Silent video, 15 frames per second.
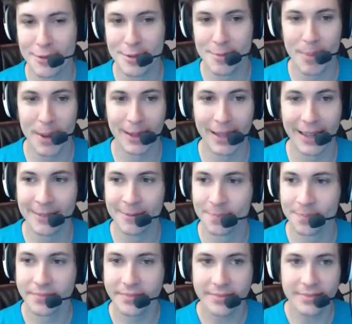spelling.
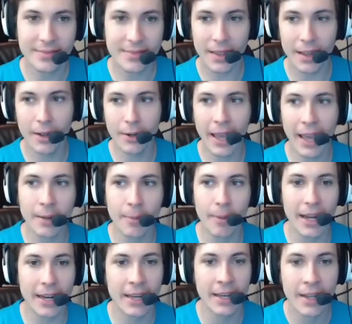Okay, come
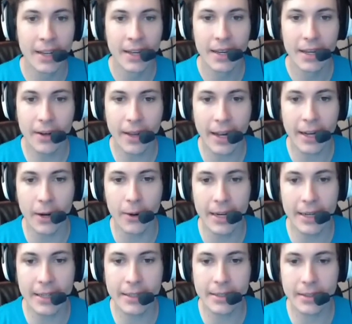on. Okay, go.
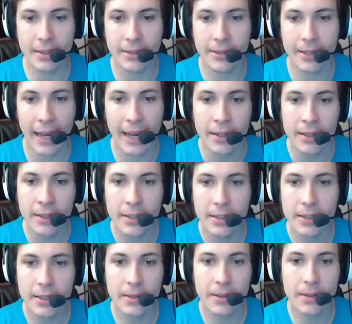Okay.
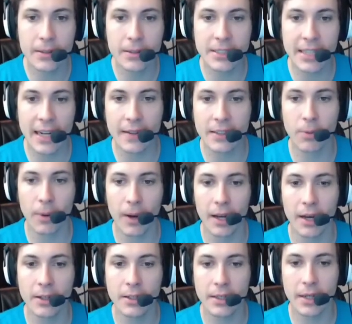Oh, challenge
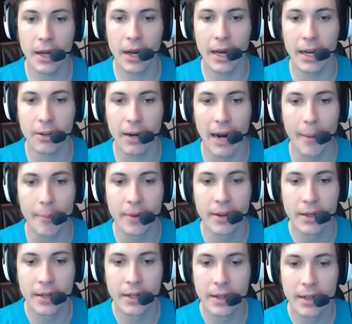one. Ah, crap.
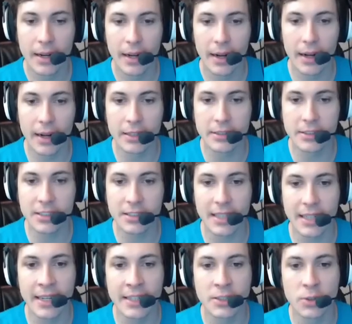Just
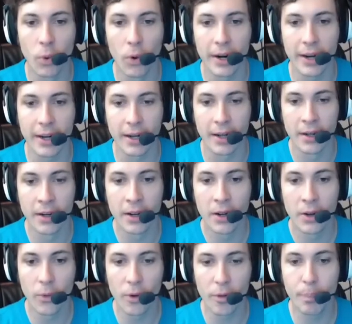like Ninja Warrior
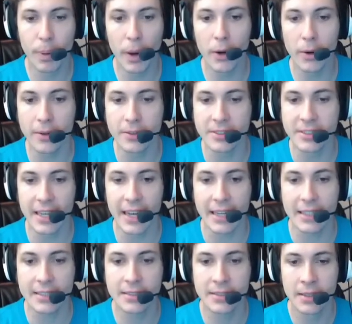with pogo
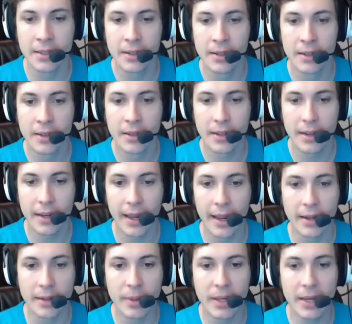sticks
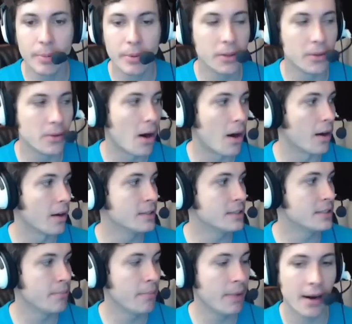and people who
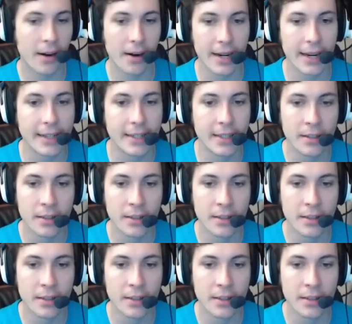aren't married.